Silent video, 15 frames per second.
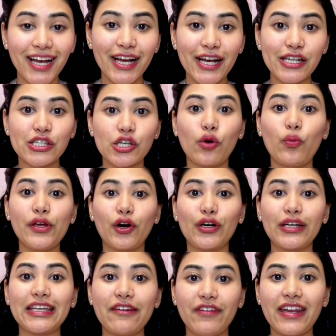So we are
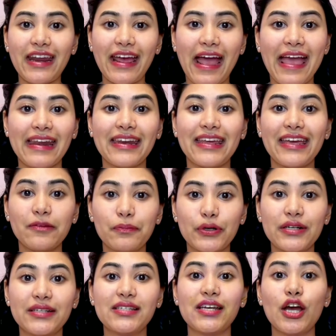given an
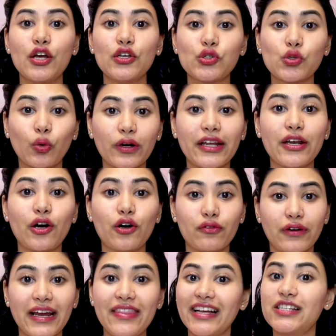input sorted
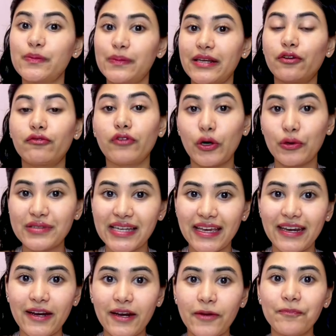array that's been
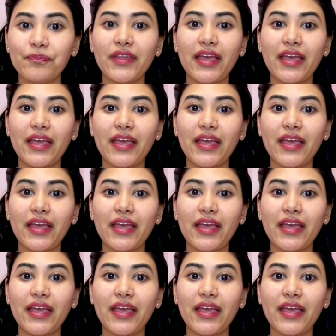rotated,